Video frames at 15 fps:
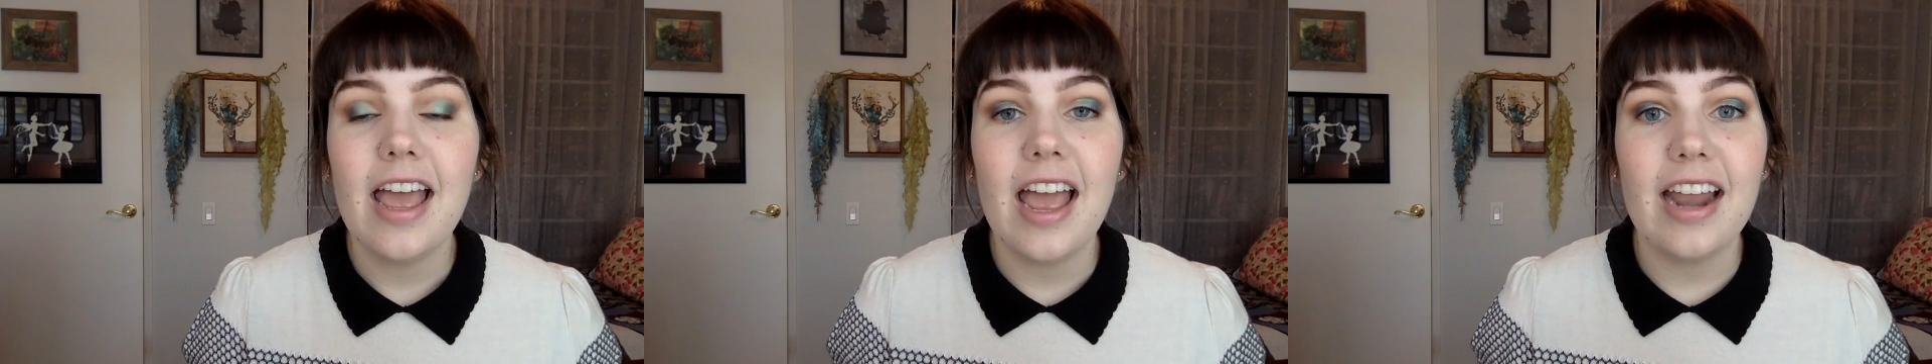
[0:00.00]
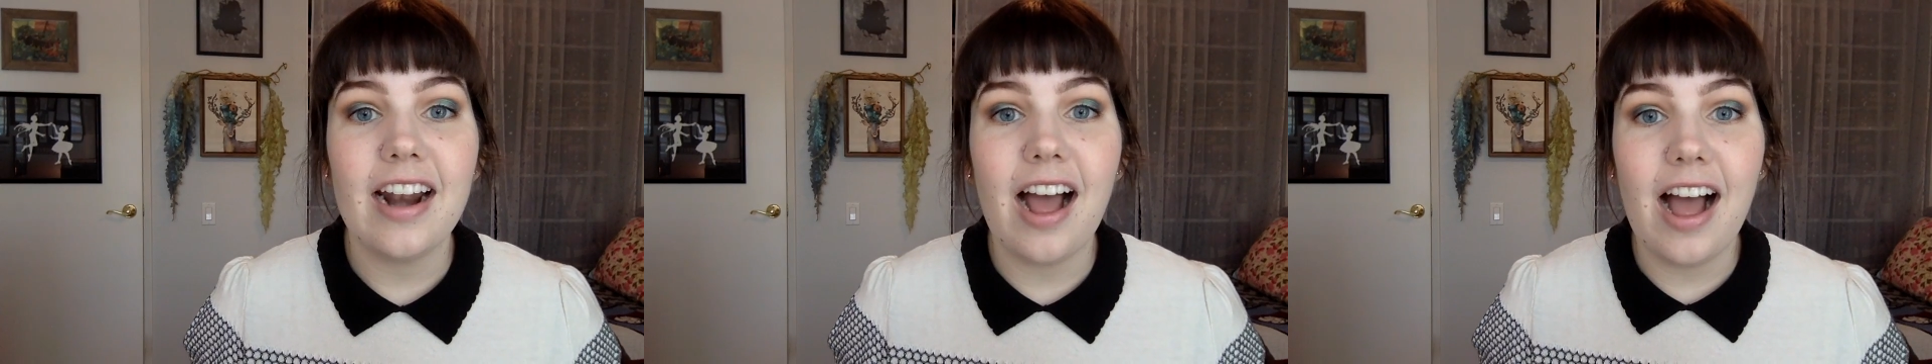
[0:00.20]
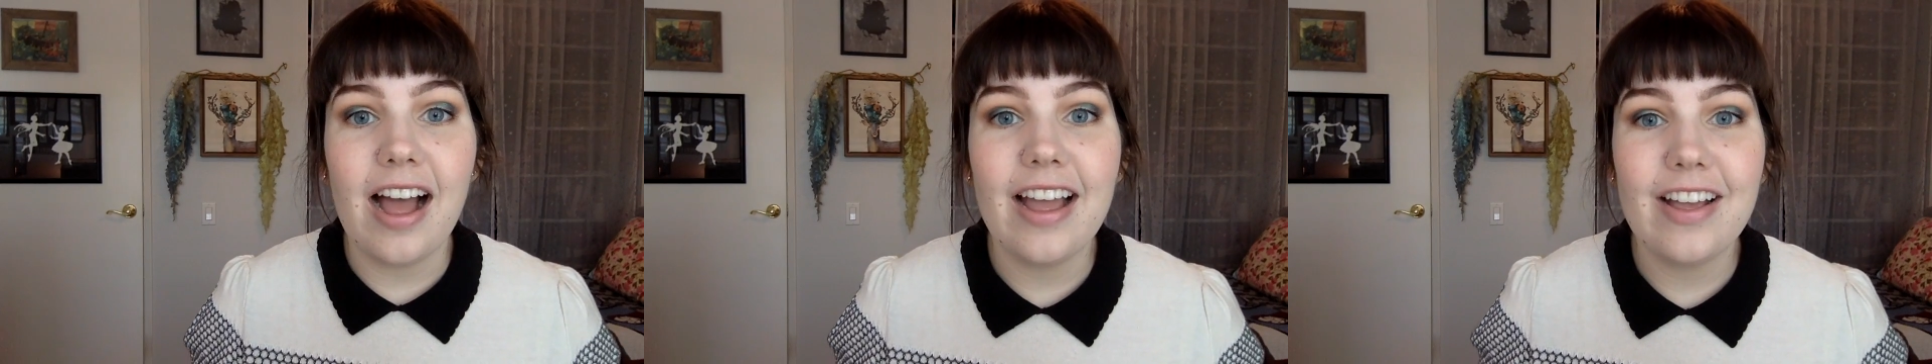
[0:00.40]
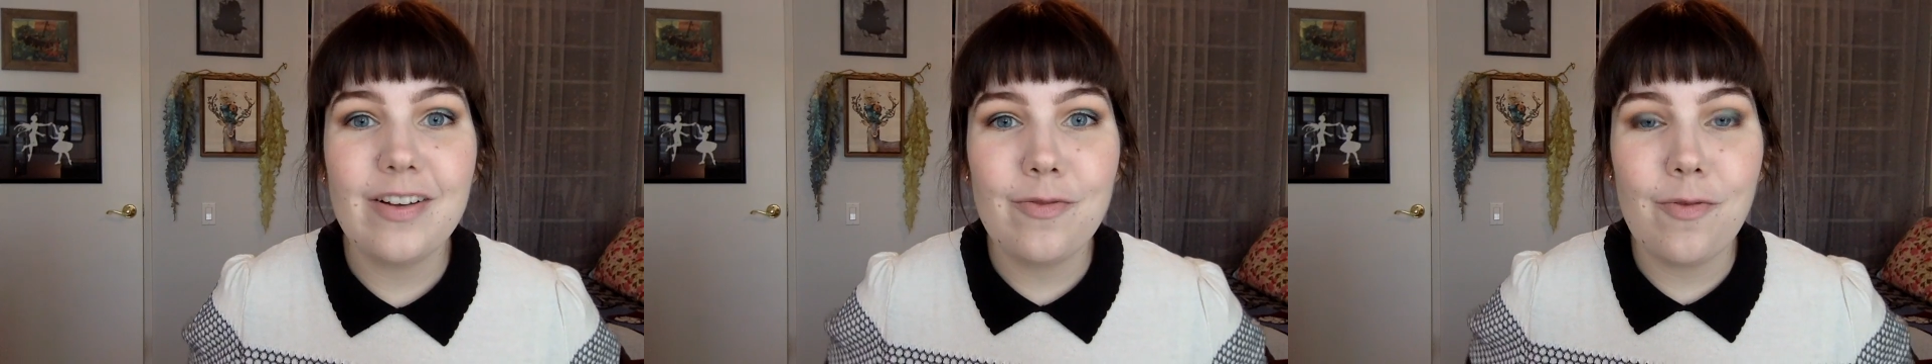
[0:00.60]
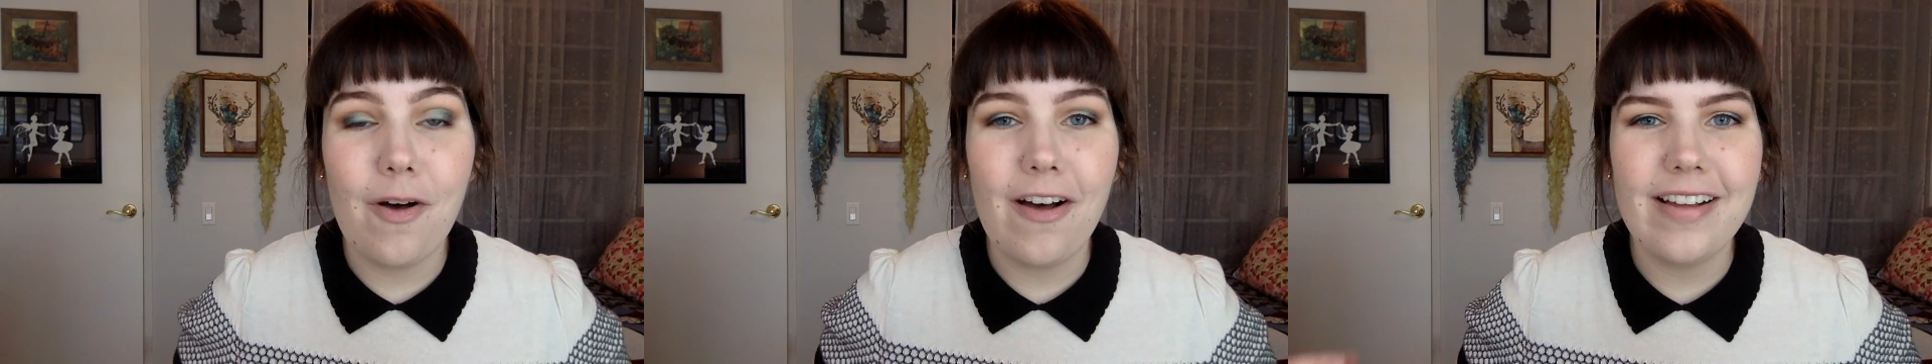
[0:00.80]
and I
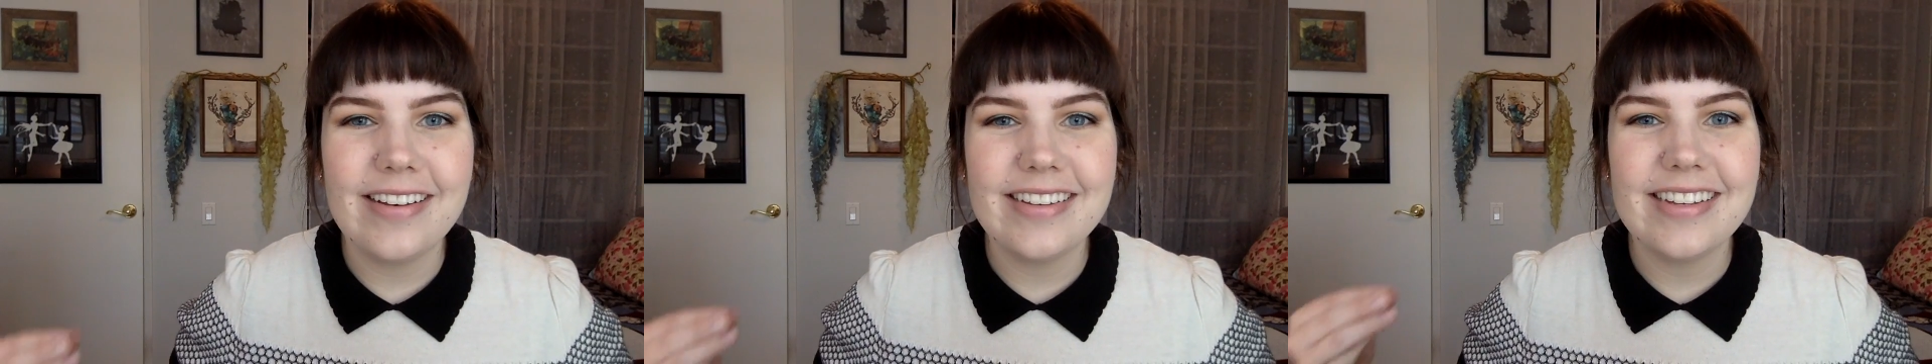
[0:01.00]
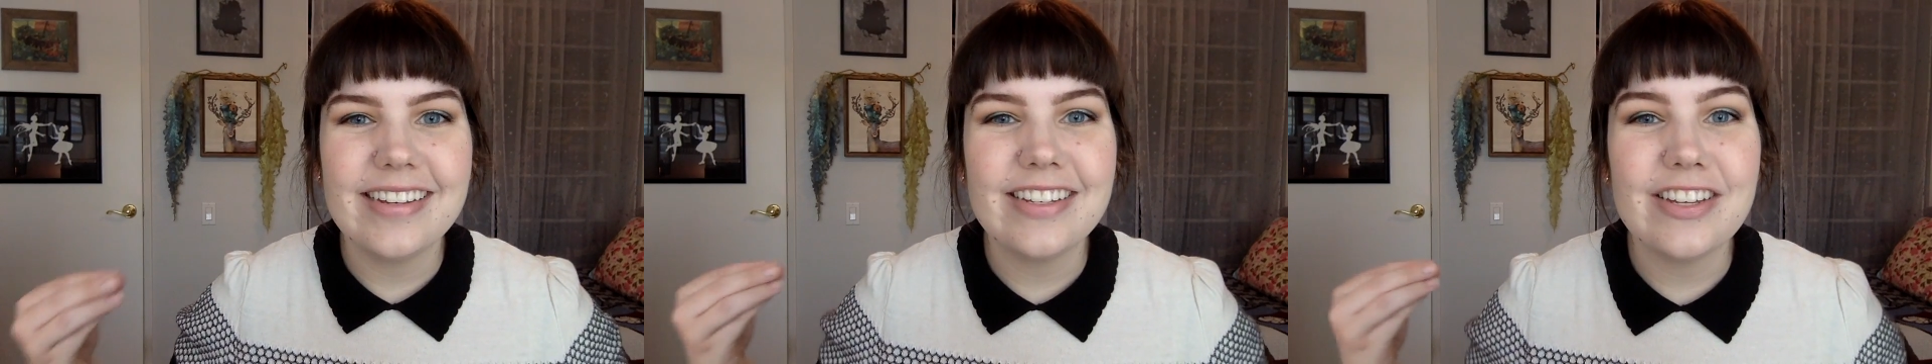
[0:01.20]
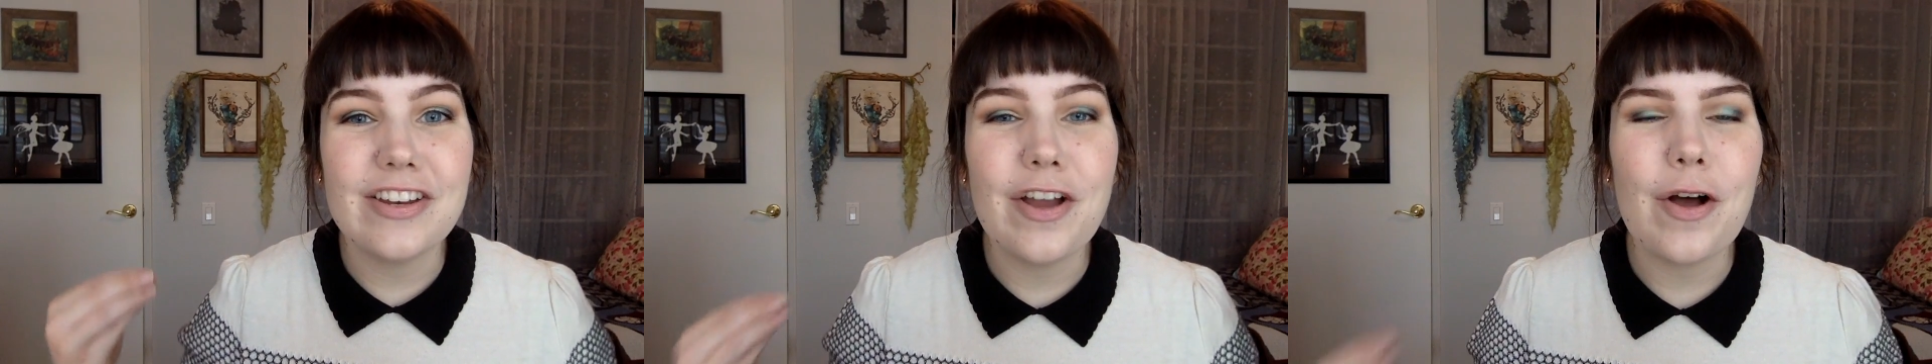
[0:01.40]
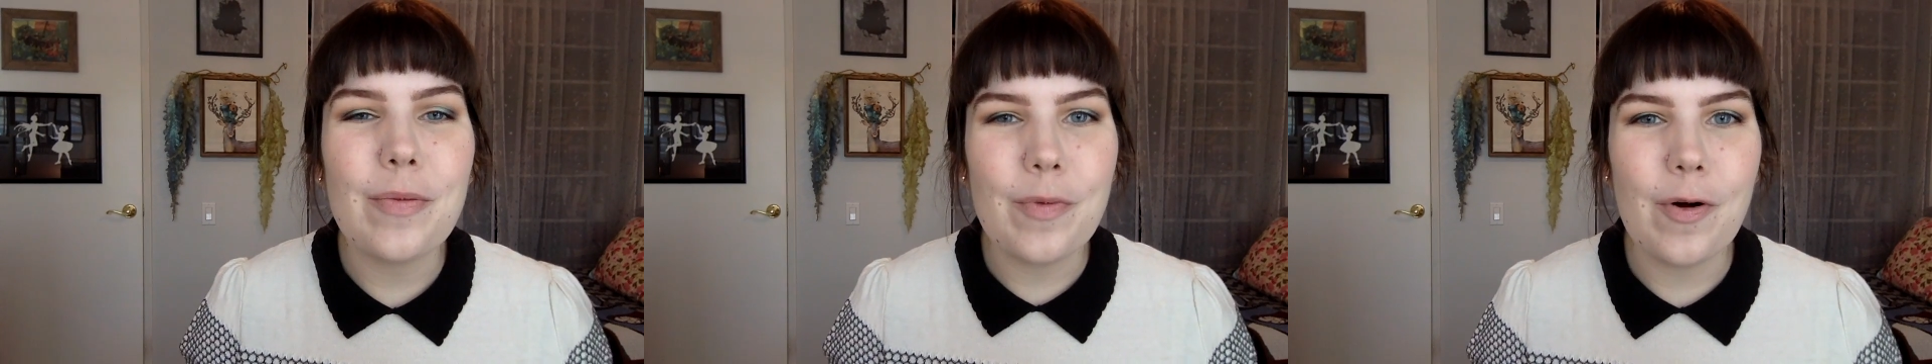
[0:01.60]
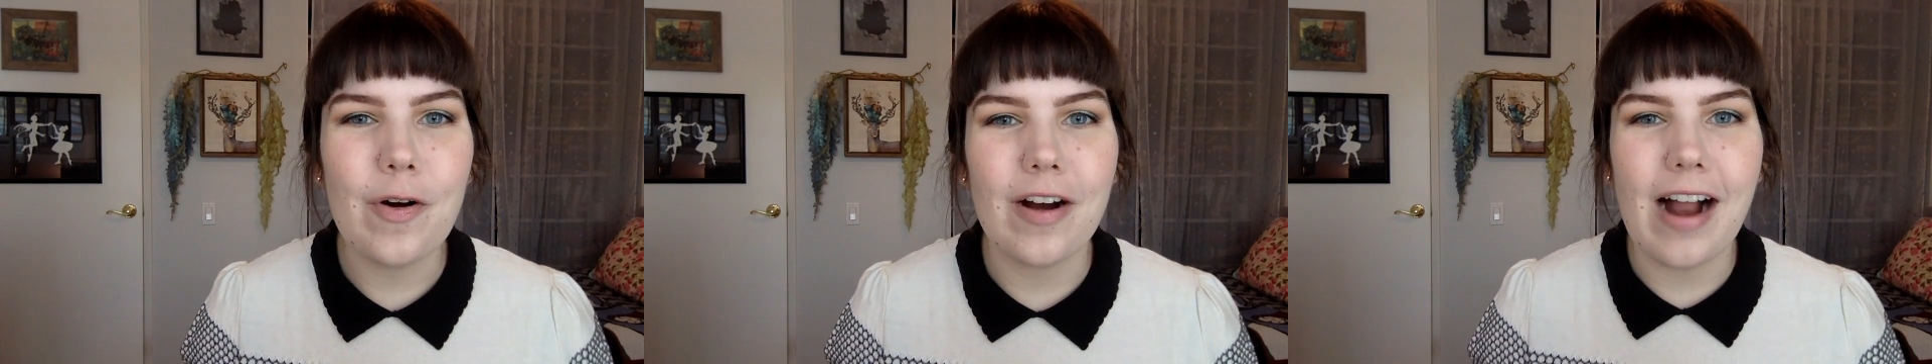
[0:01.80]
want to know
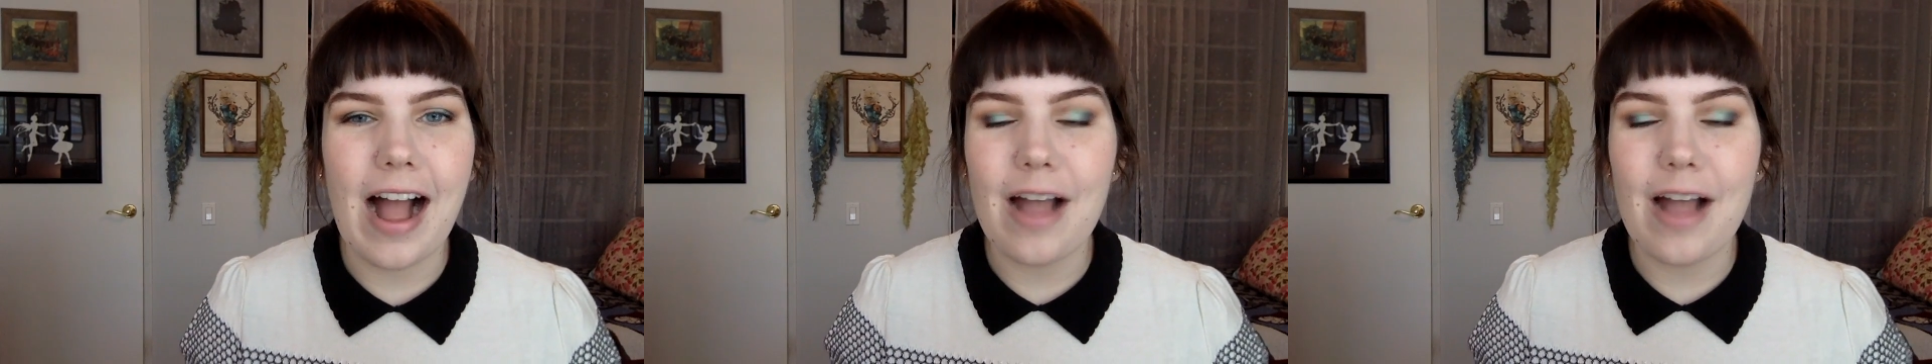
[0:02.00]
more.